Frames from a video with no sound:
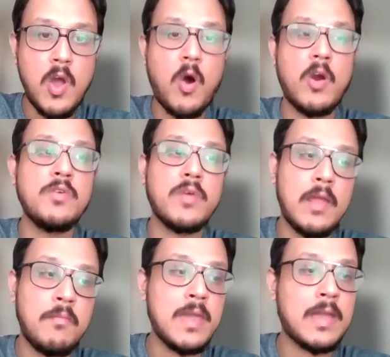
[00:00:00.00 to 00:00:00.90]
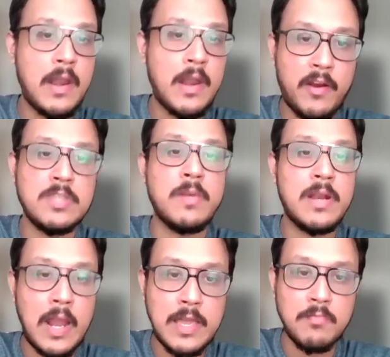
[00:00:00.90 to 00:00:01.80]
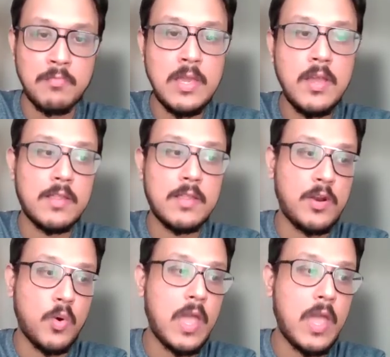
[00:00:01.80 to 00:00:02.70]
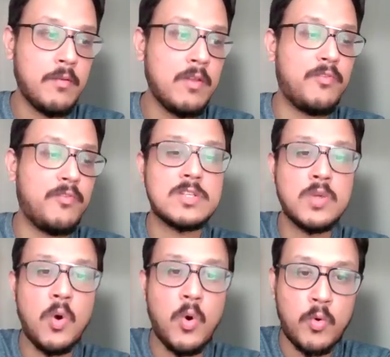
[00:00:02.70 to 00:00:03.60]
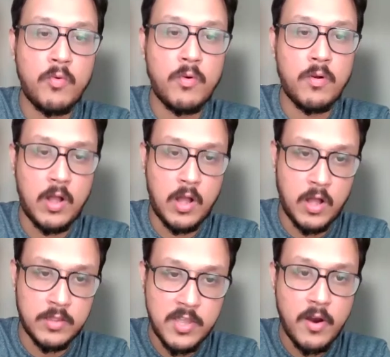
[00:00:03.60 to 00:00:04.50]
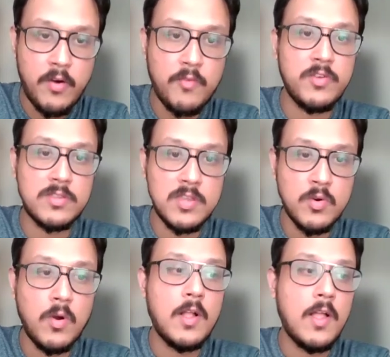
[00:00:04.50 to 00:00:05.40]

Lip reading: Or you can make an arrangement like me, that okay, I will first go there with you